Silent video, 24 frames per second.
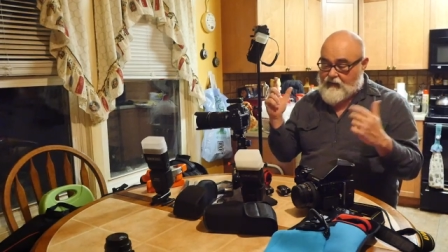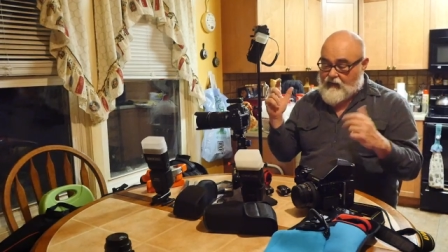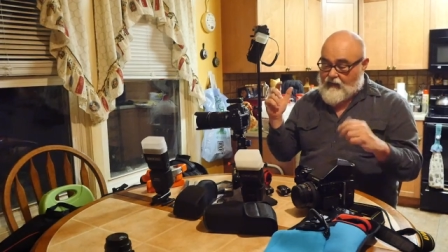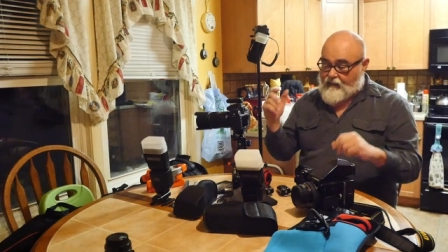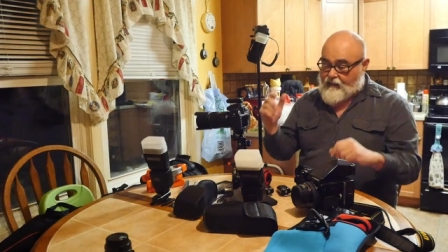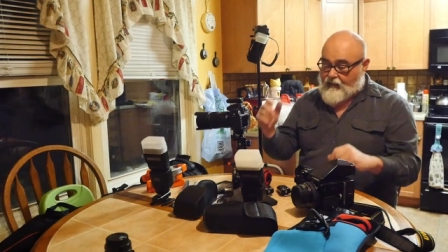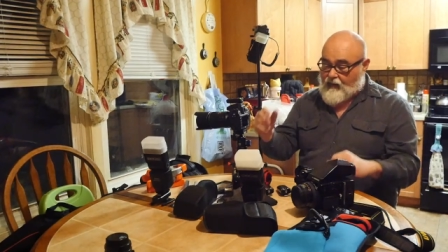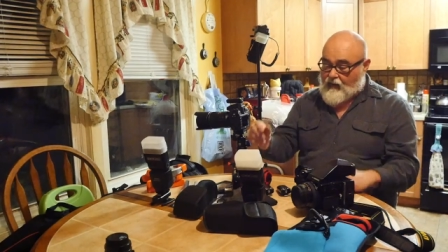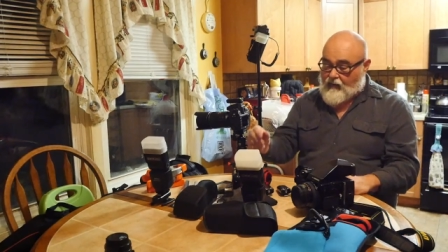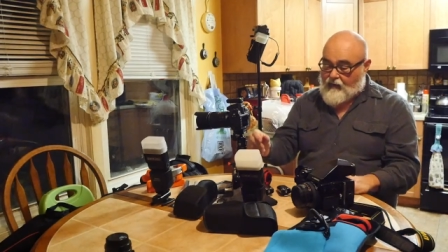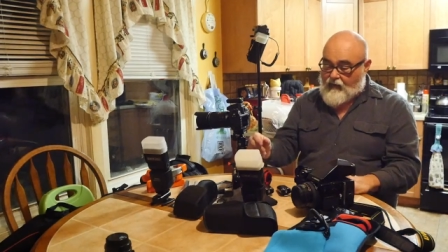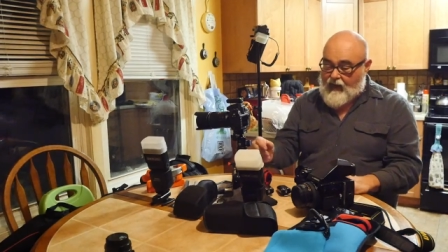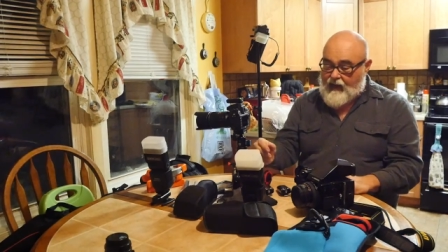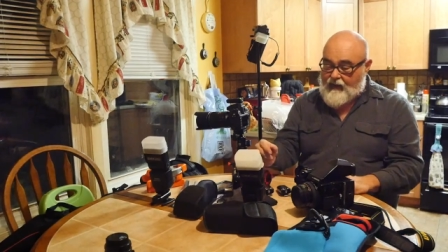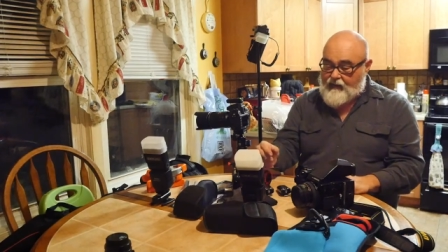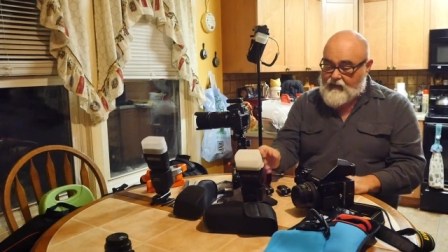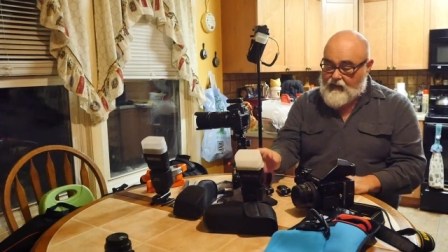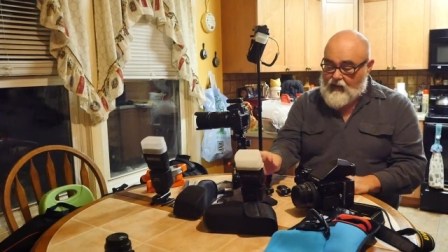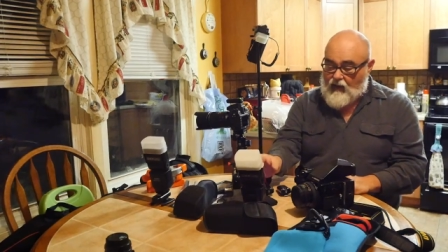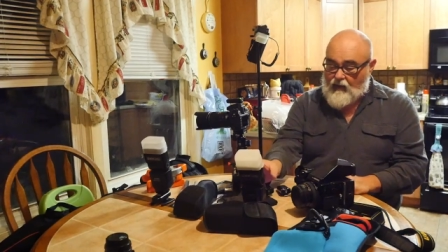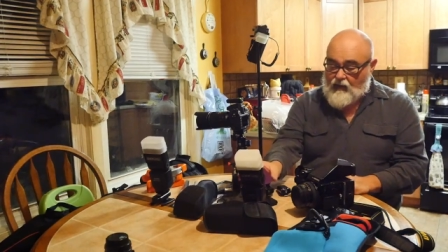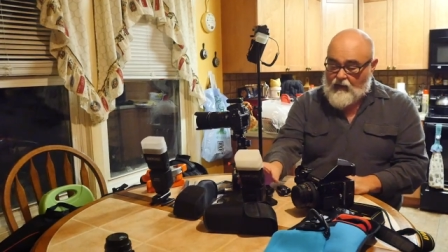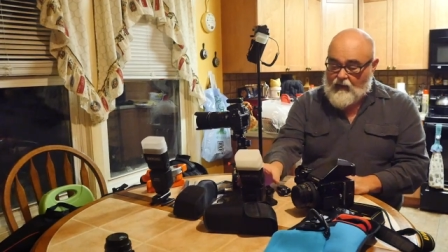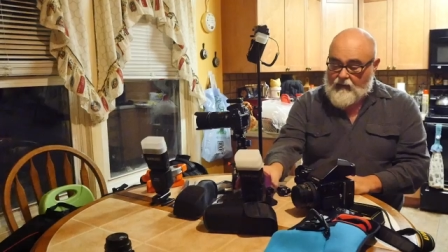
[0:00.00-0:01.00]
So for a grand
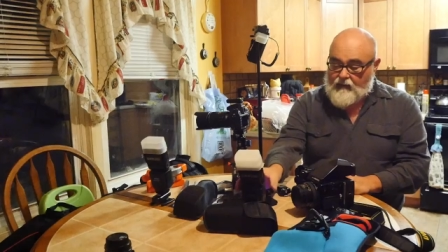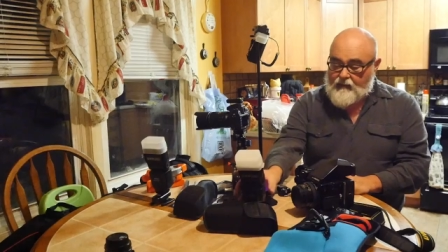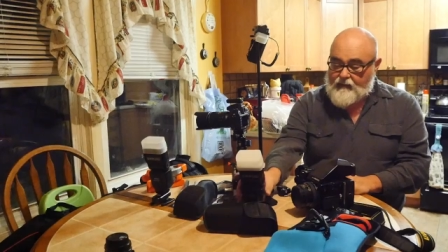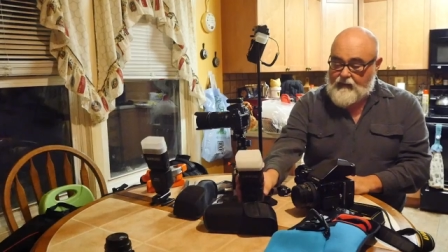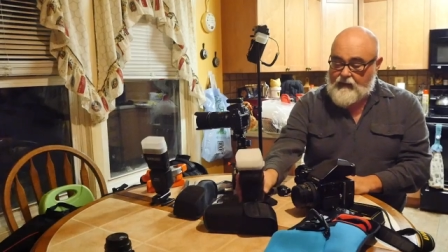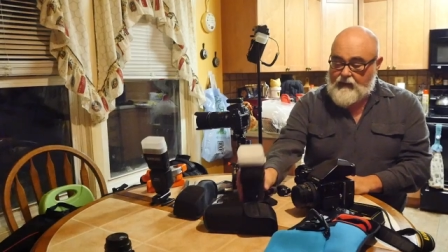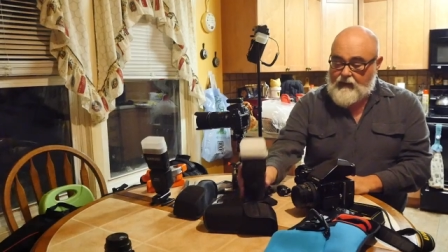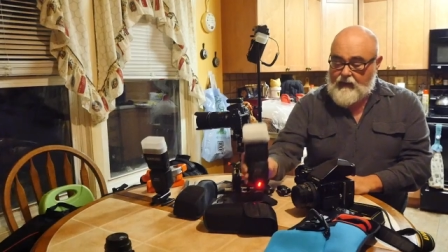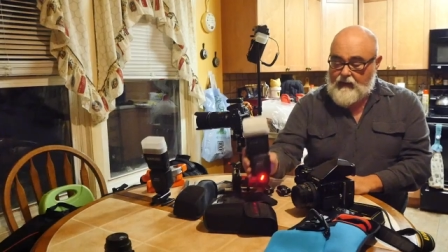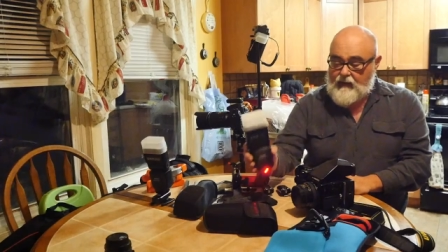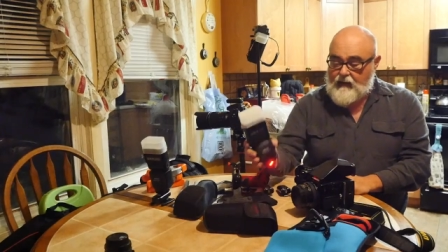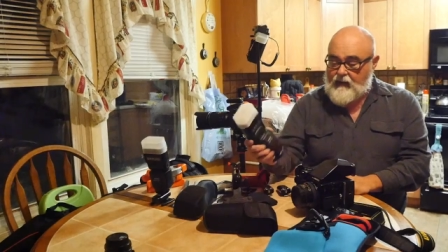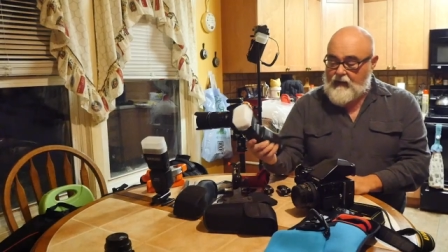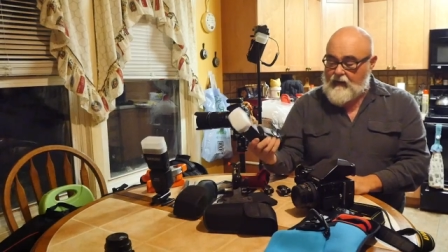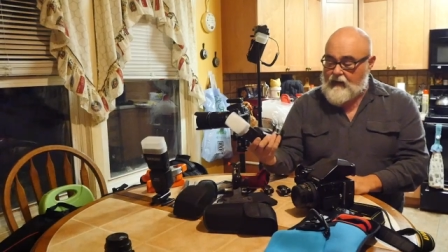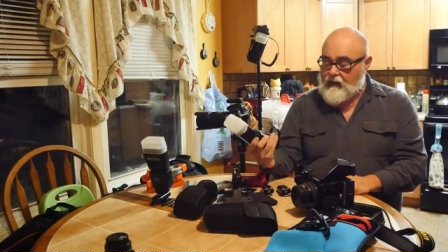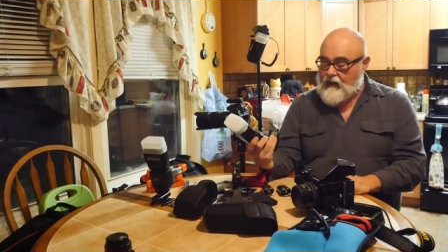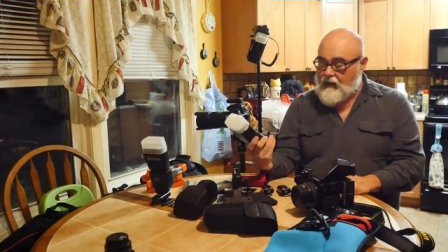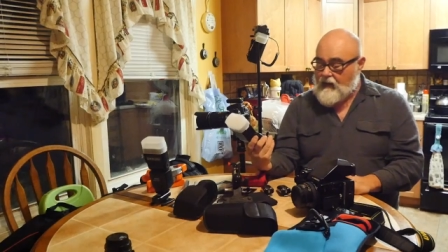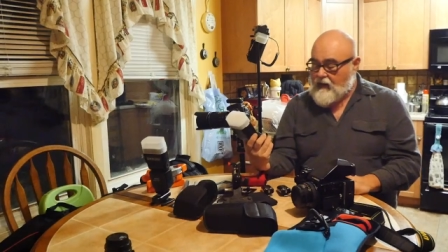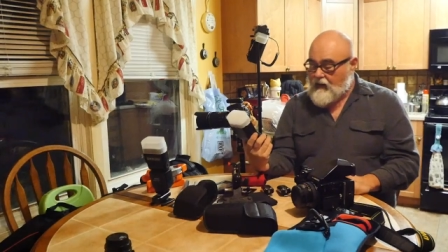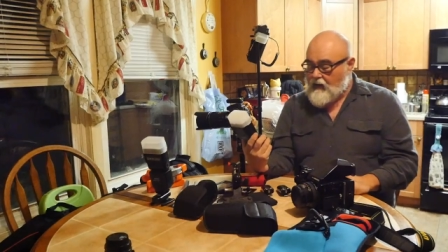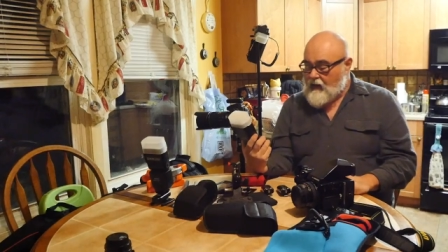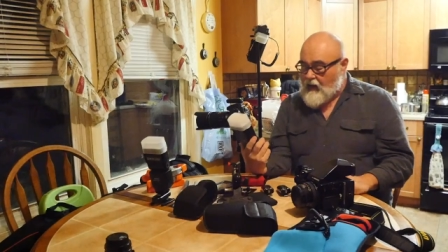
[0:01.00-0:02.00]
total
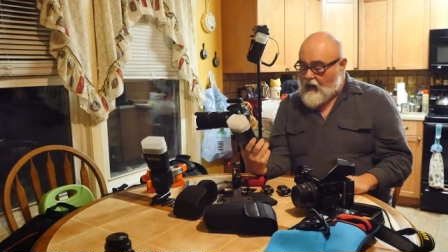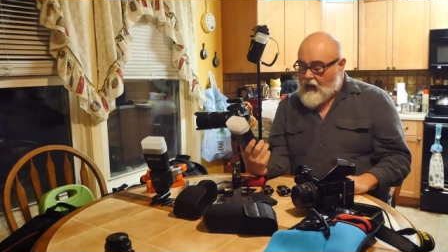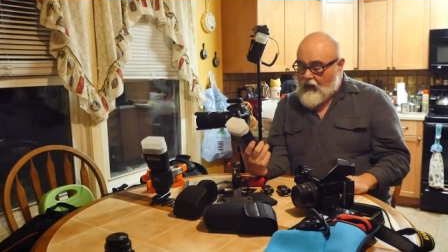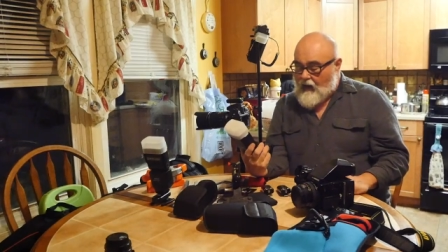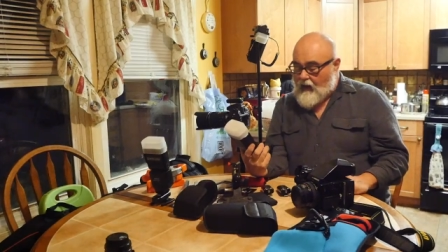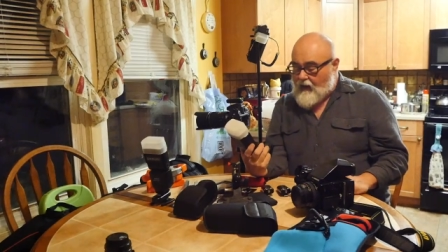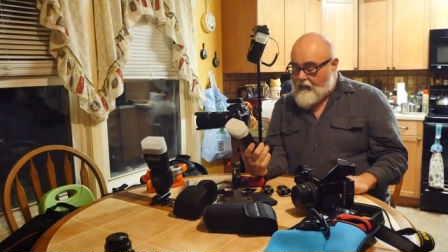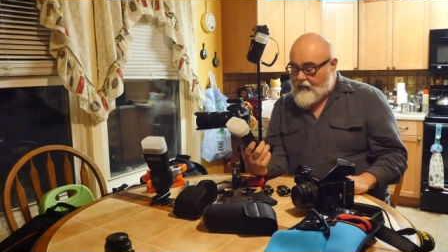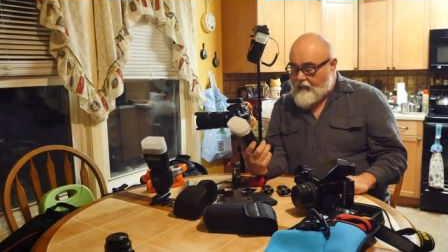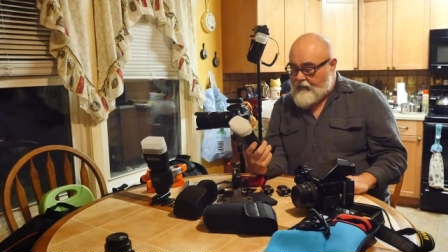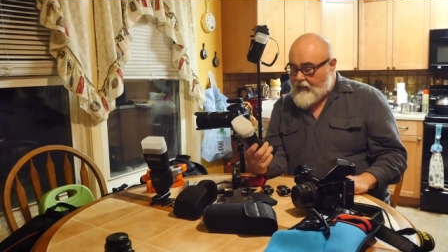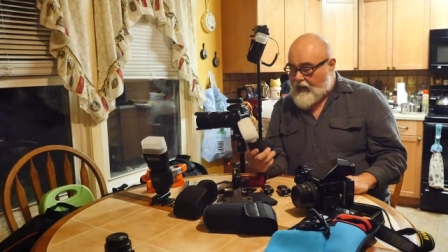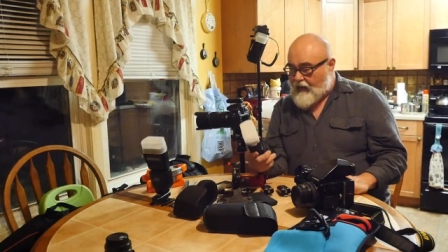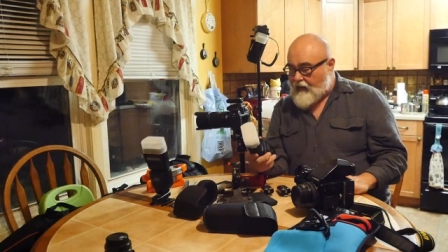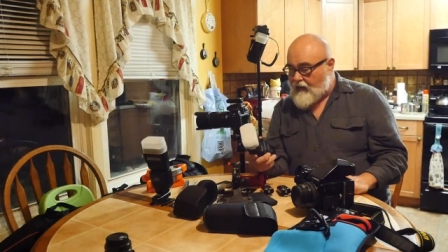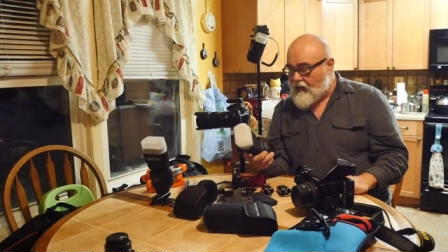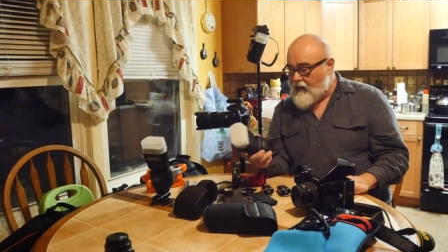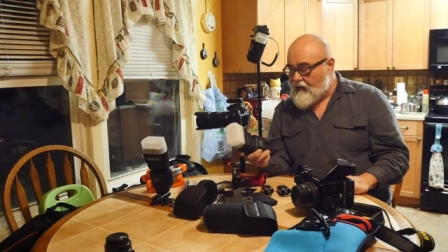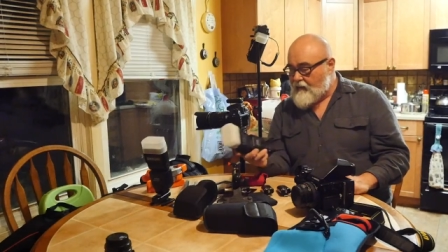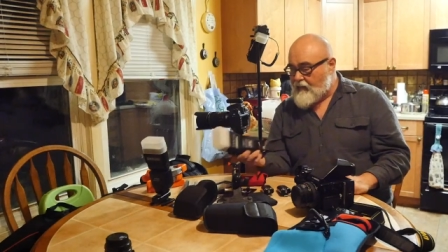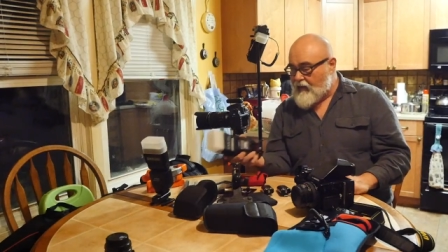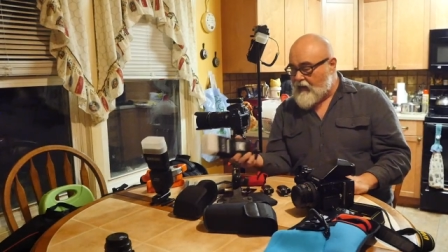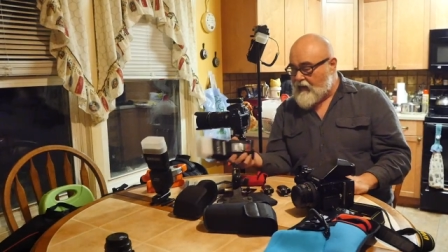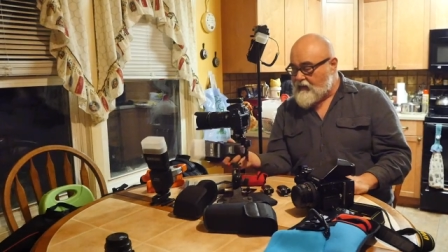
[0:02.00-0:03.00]
of about
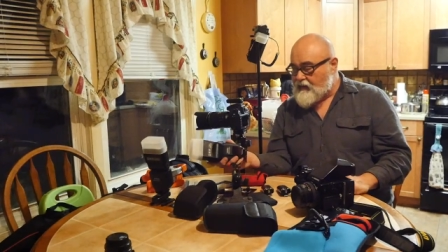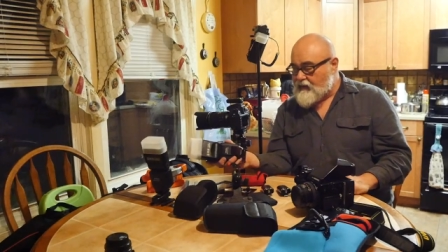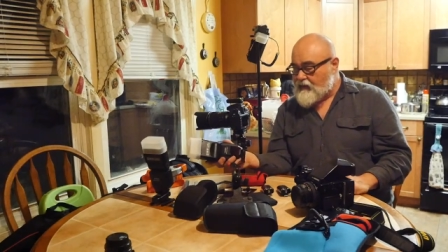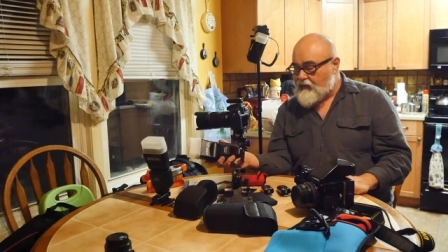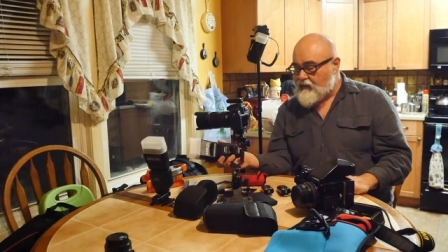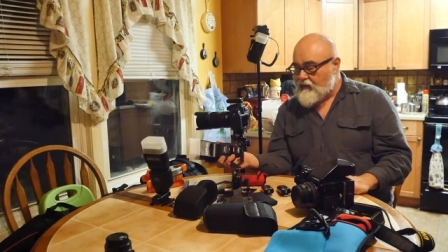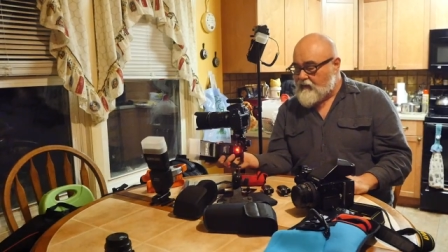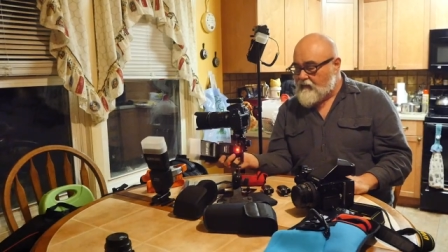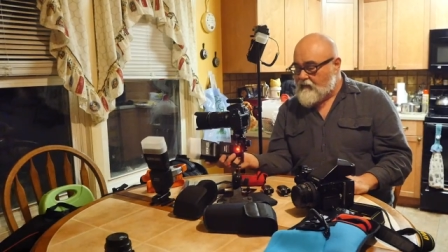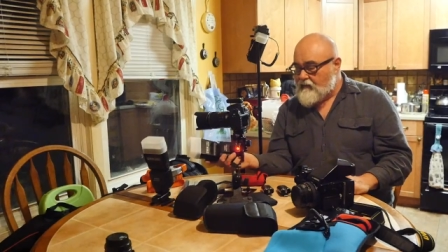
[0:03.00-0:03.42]
$100